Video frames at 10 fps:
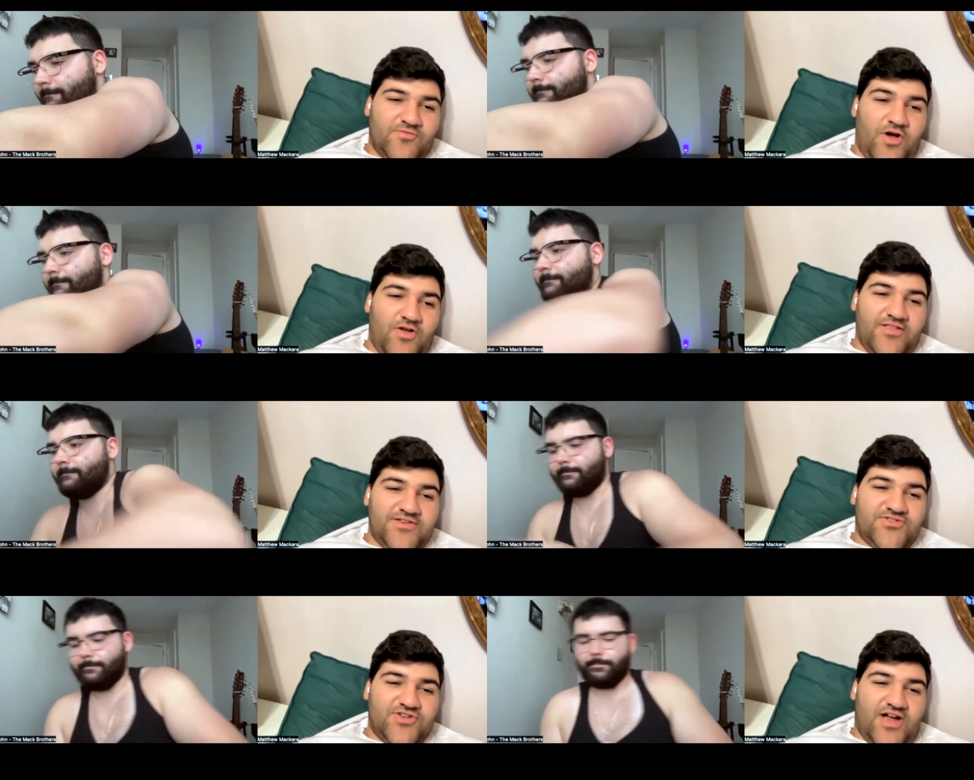Speaker 1: Well, at
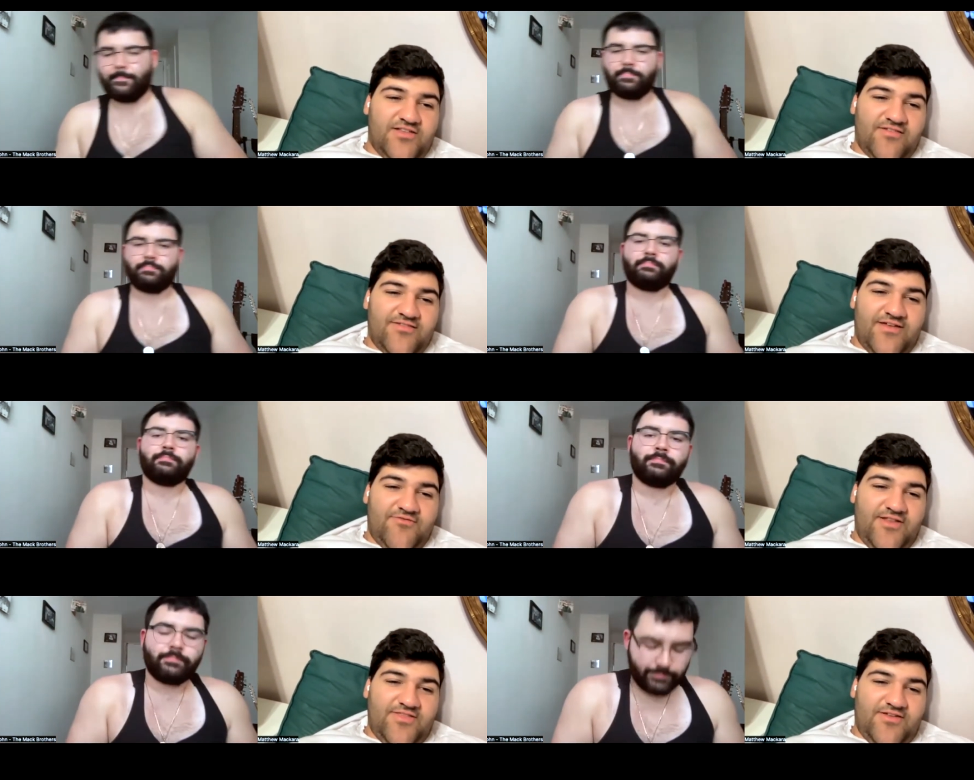least John doesn't
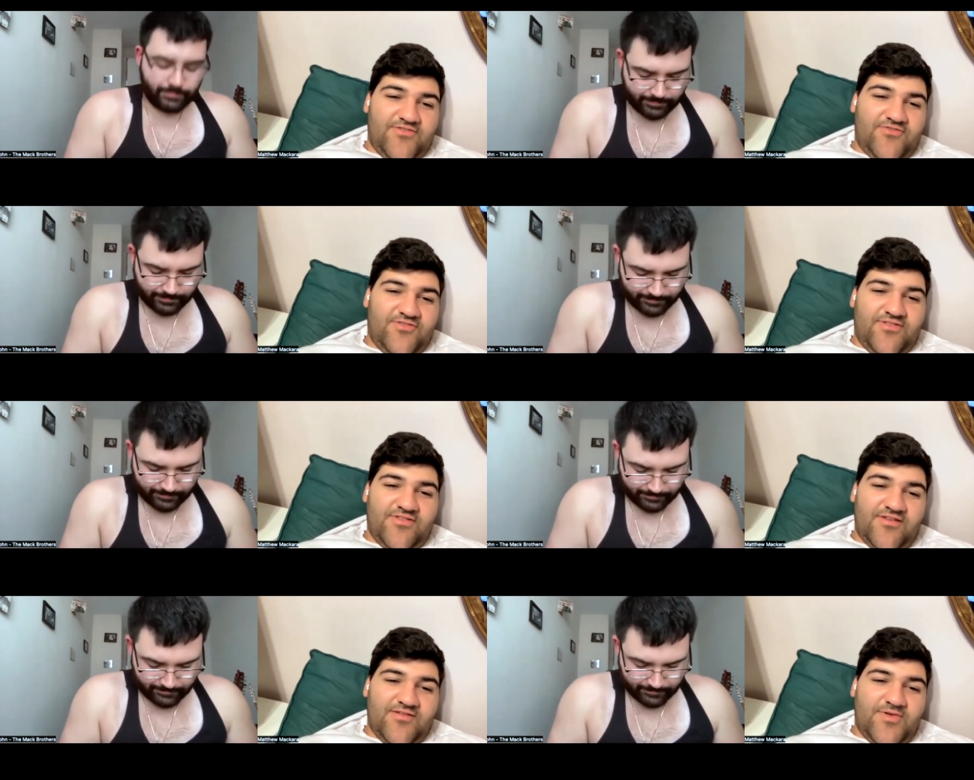have anything
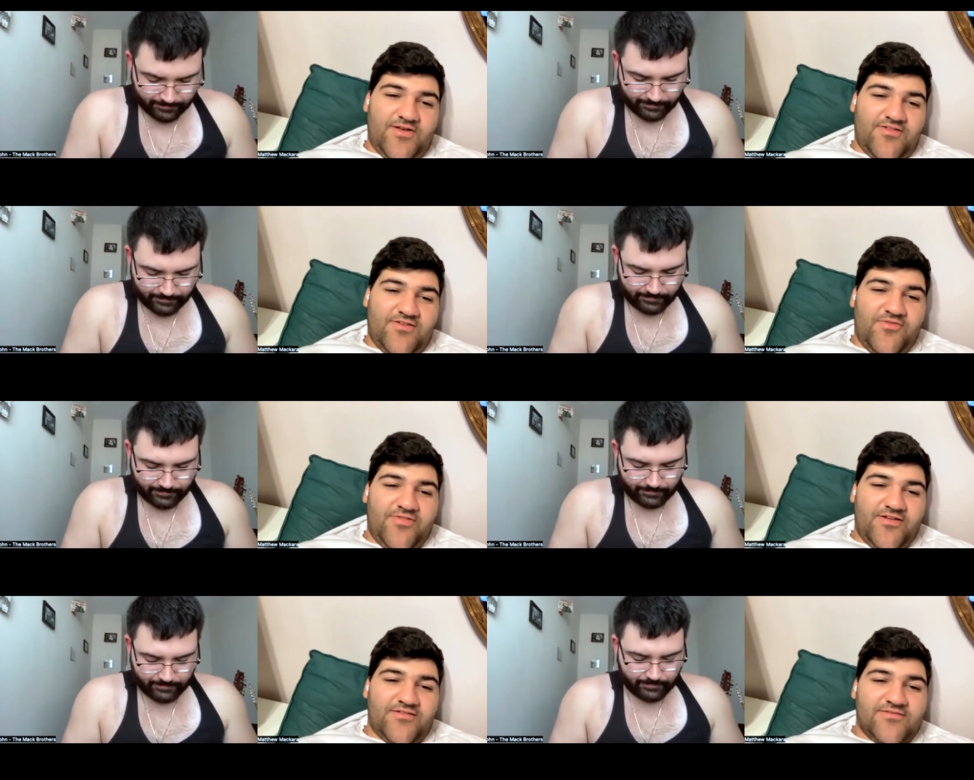interesting to say about a single
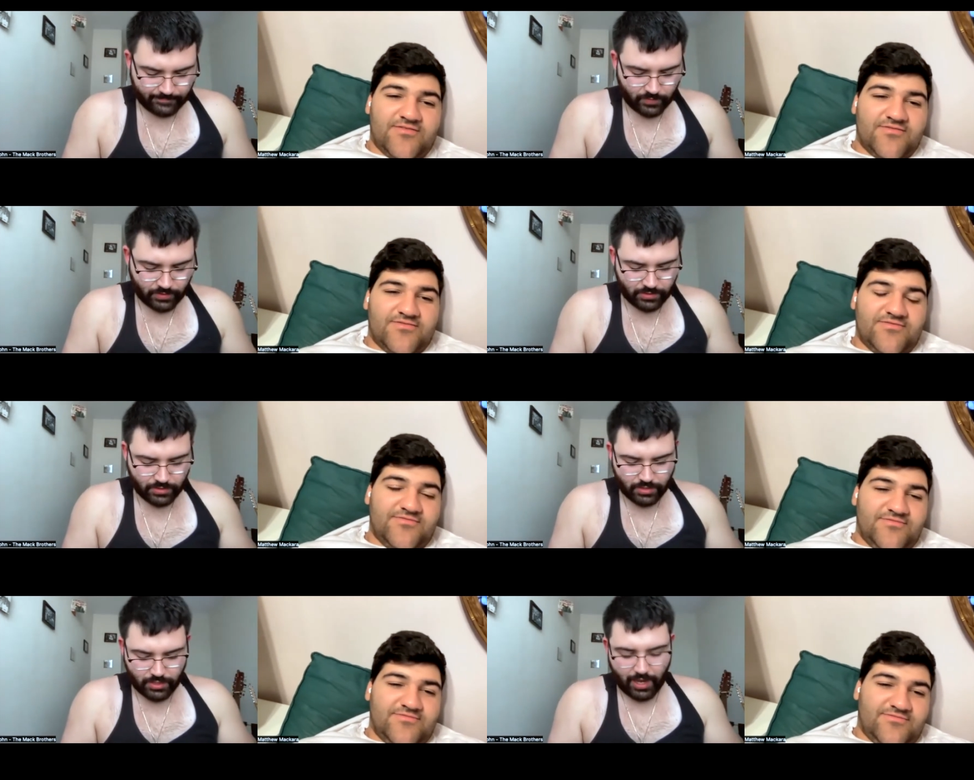thing.
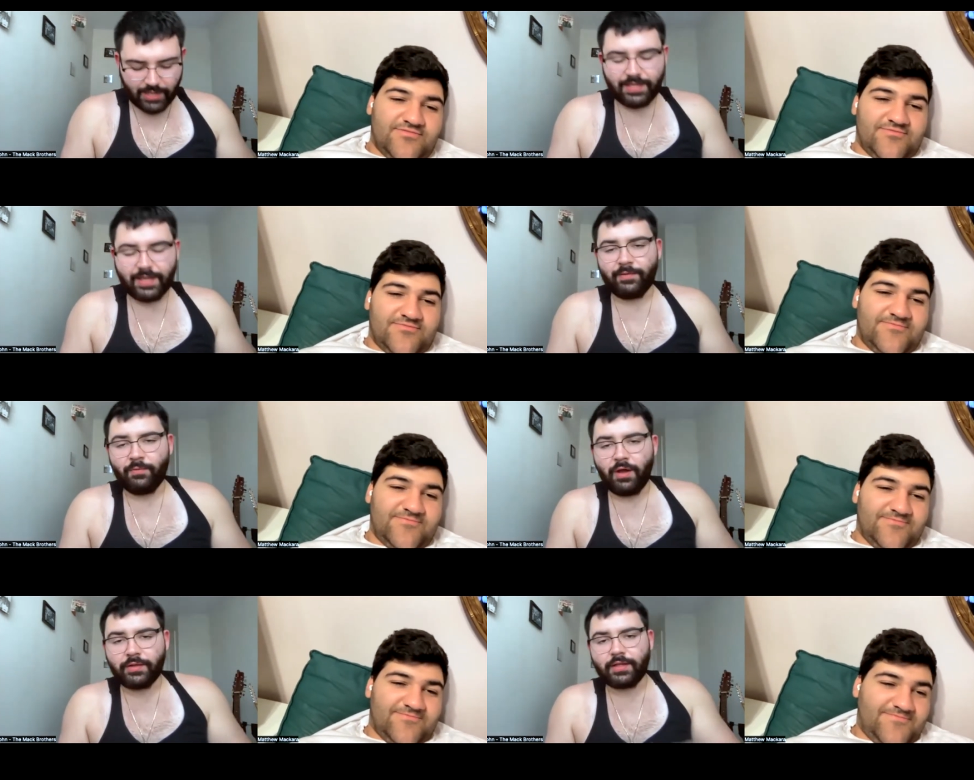
Speaker 2: I'll tell you
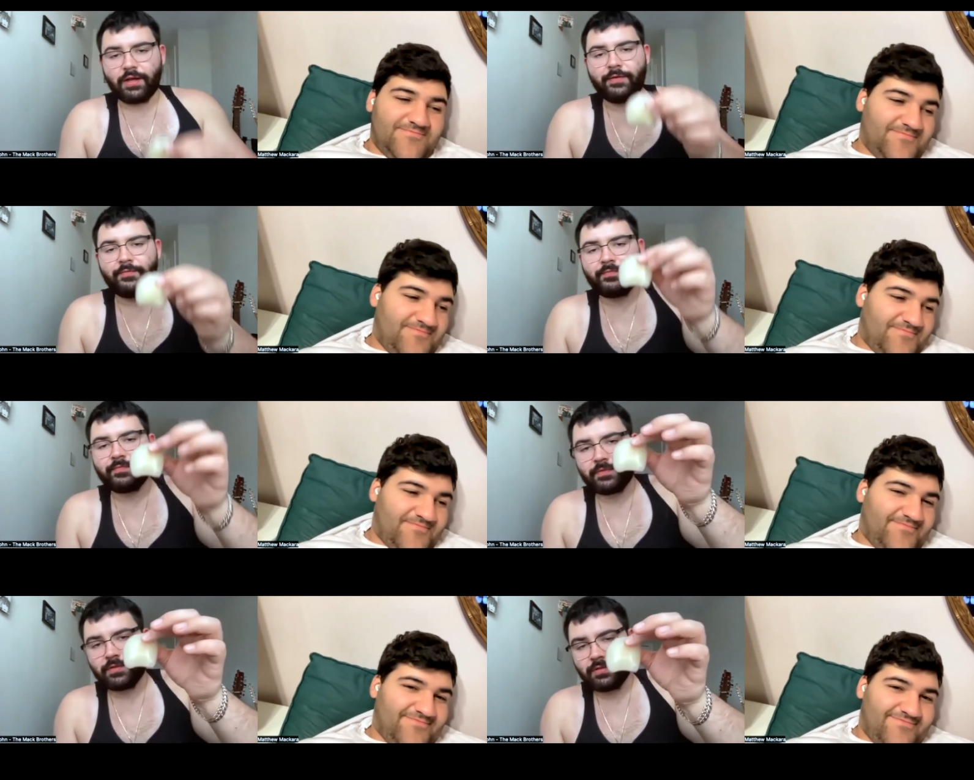what, though.
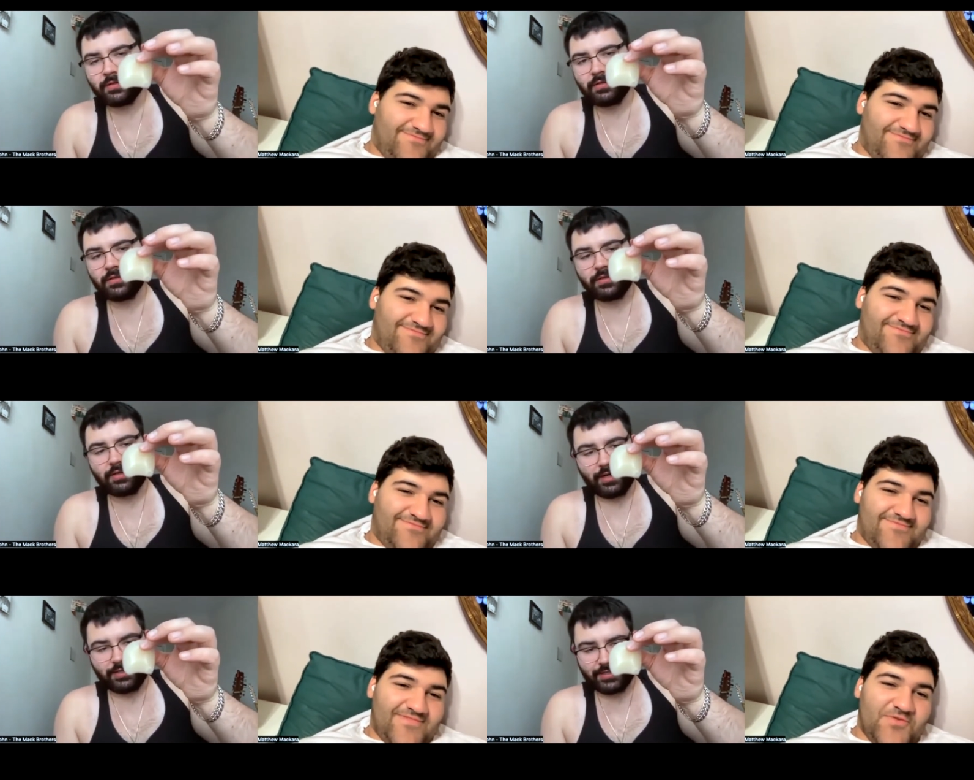
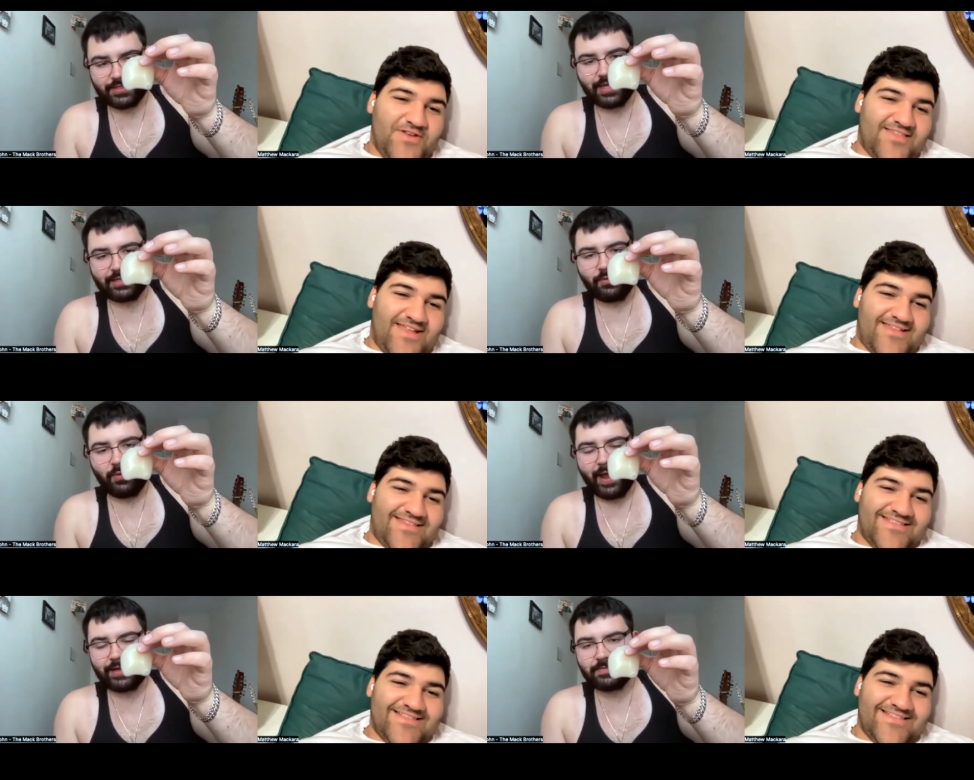I just got what is the
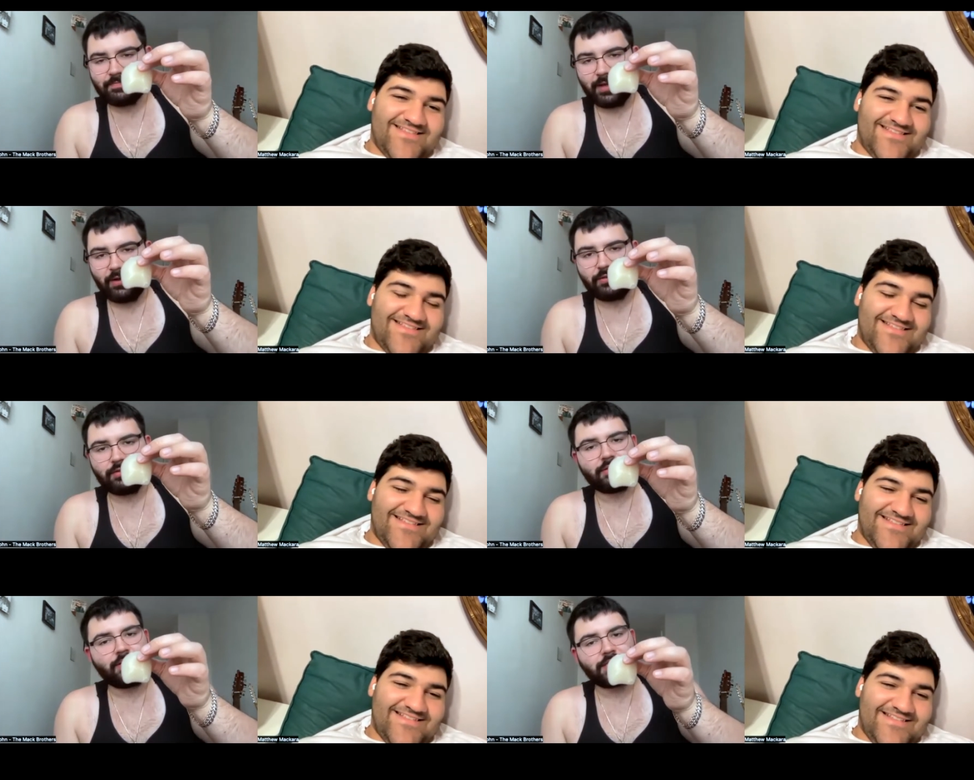that? wax melt.
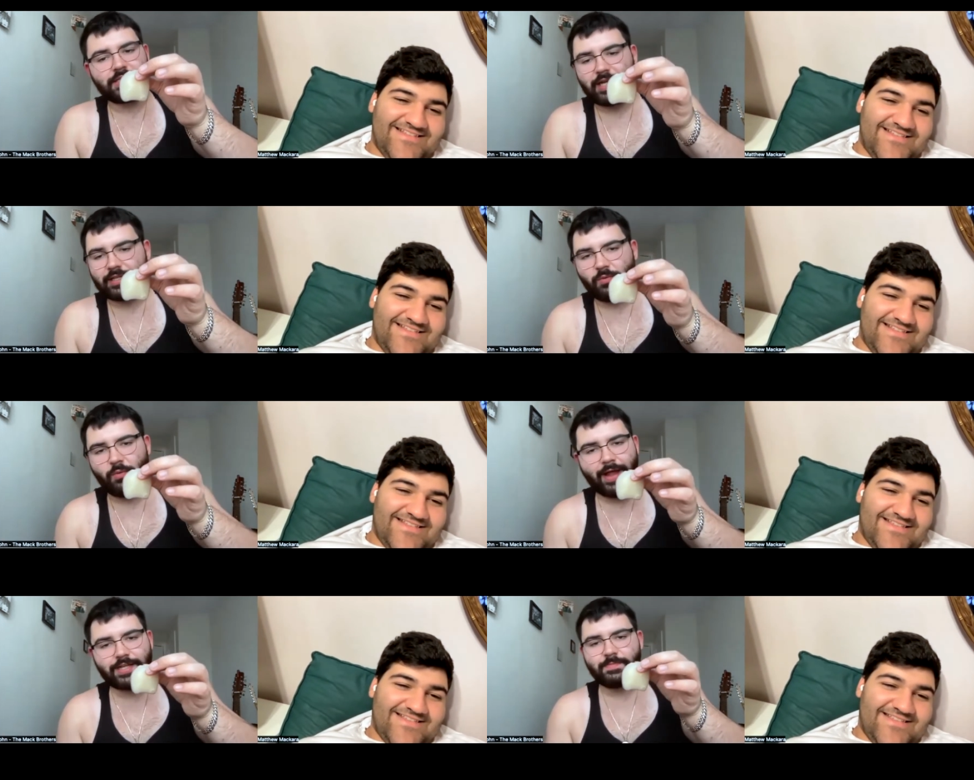I just got the
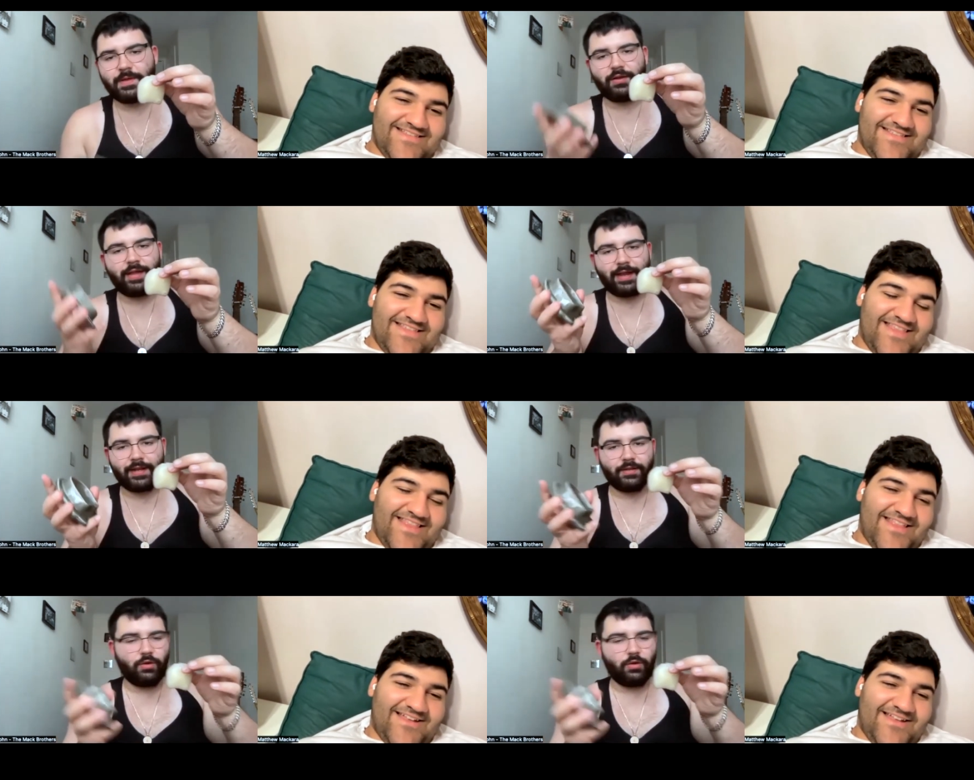wax melt out of the